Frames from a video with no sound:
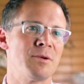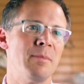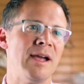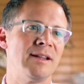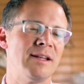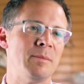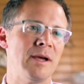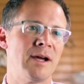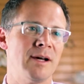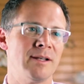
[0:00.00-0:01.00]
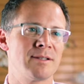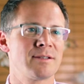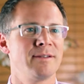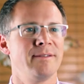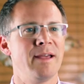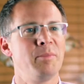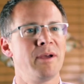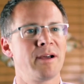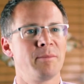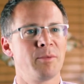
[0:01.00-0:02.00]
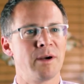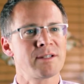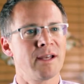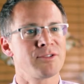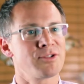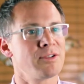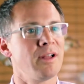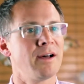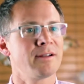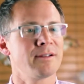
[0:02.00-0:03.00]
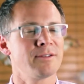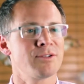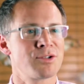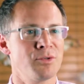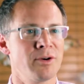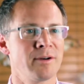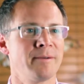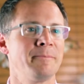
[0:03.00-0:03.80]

mainly because they pick up the breast cancers a lot sooner.